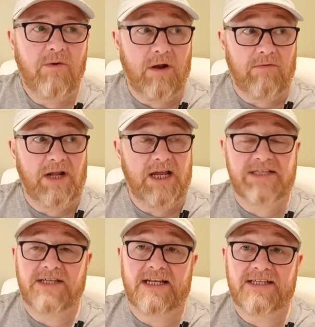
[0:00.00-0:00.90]
Well, like
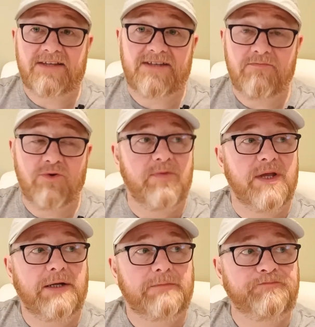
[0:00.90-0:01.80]
I said, it's a simple
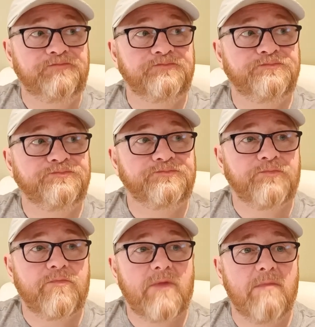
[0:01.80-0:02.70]
beer,
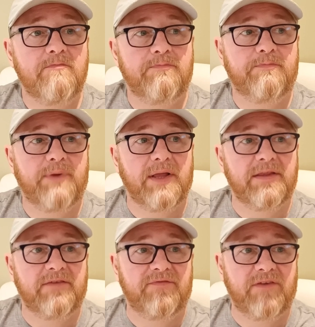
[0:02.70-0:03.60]

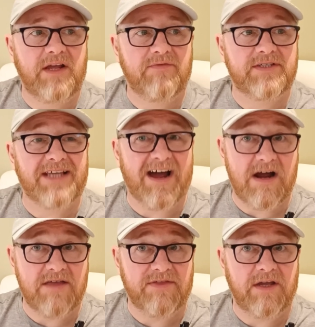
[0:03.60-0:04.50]
but the flavours that
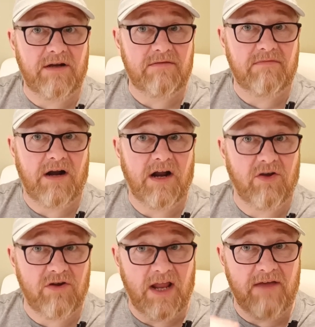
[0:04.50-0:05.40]
are there are a
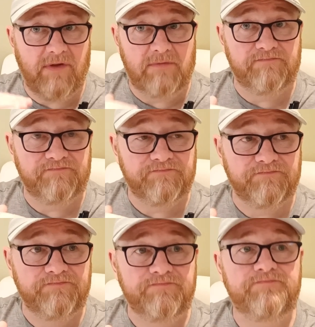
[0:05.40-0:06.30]
good level.
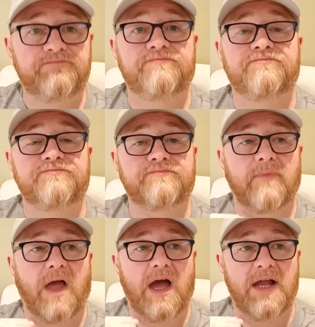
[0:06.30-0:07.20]

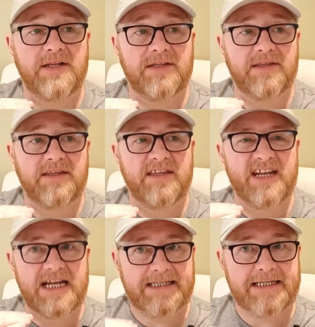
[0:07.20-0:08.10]
And
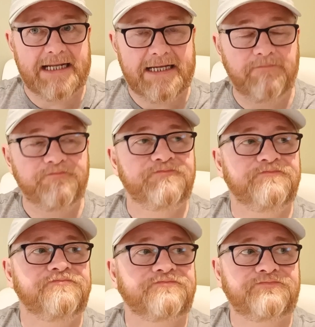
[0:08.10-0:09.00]
they're nice and clean,
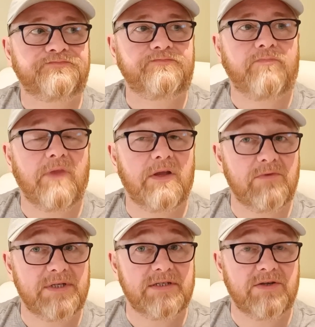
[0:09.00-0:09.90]

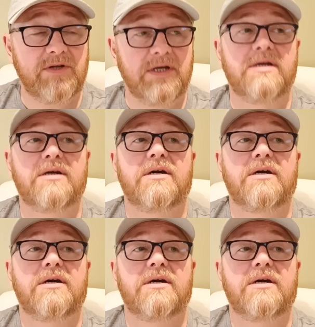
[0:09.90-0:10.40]
which is good.